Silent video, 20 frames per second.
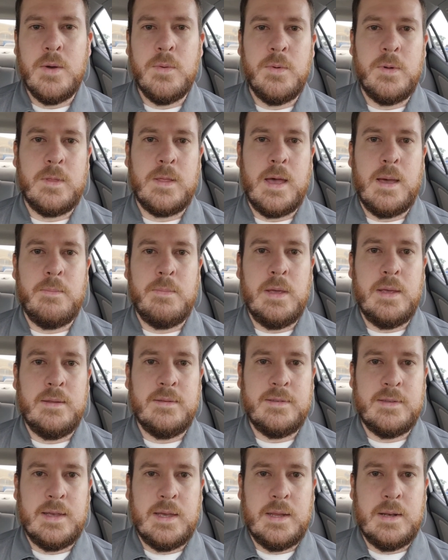With that being
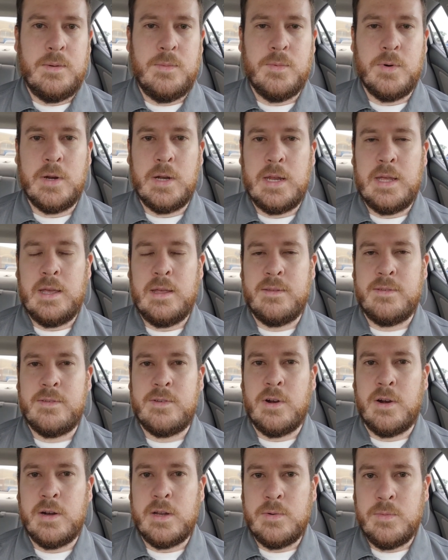said, we're going to get
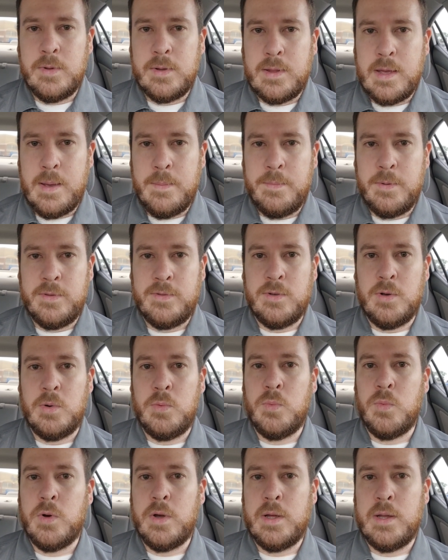started with episode
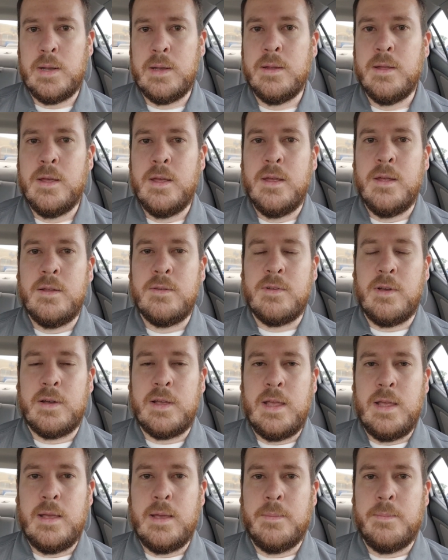1,
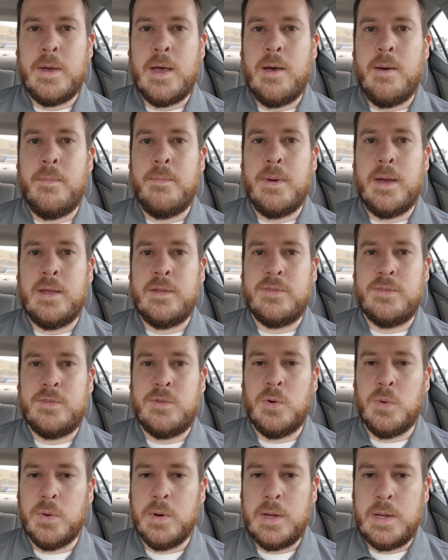talking about my
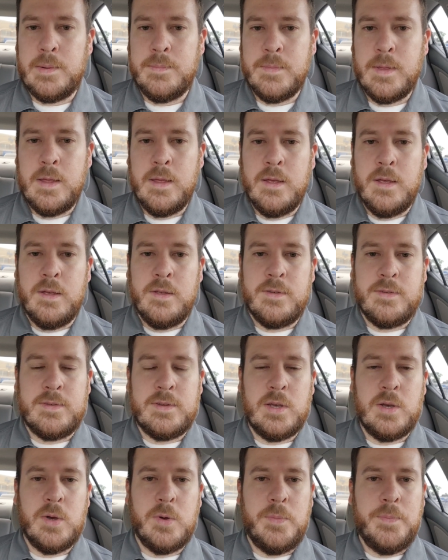story.
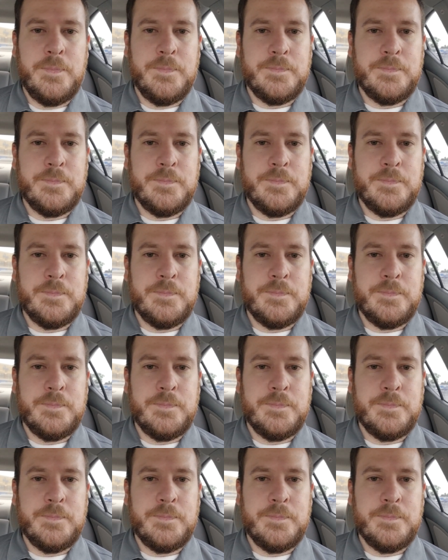So,